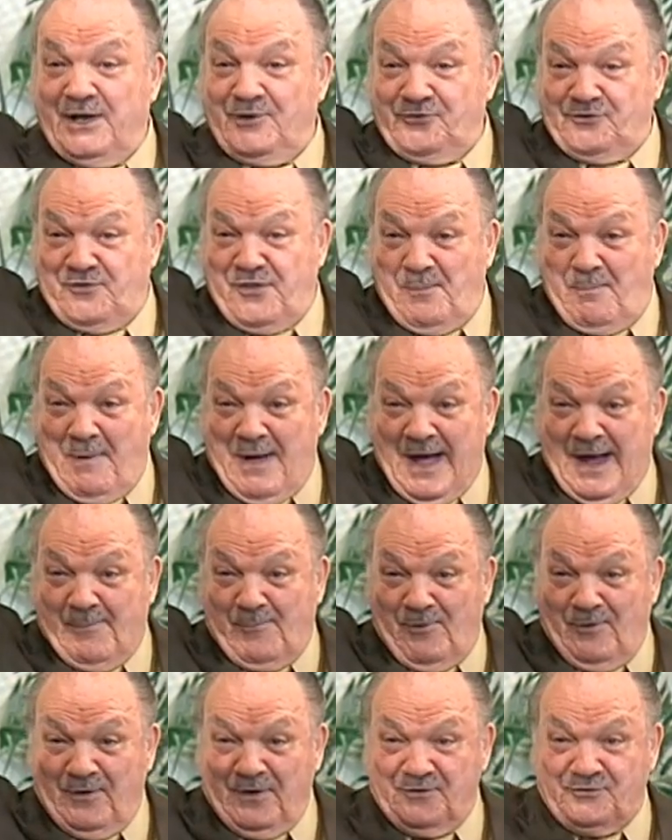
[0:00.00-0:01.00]
is the
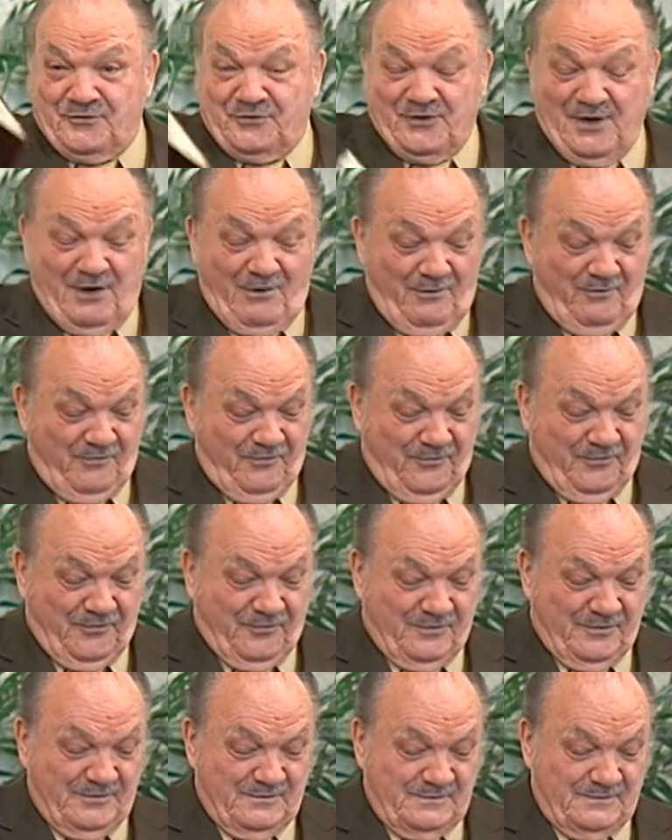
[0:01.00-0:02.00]
Bible
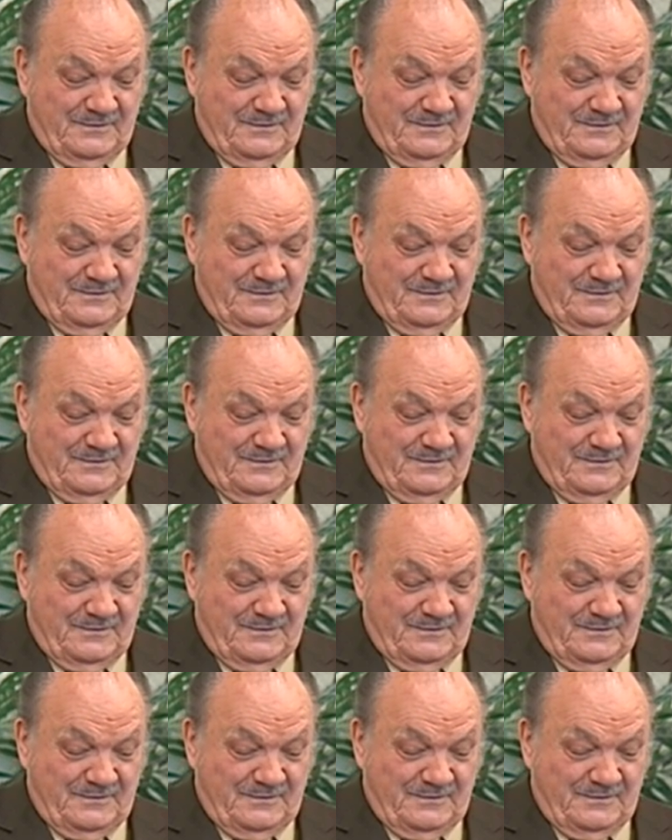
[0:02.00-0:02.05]
itself.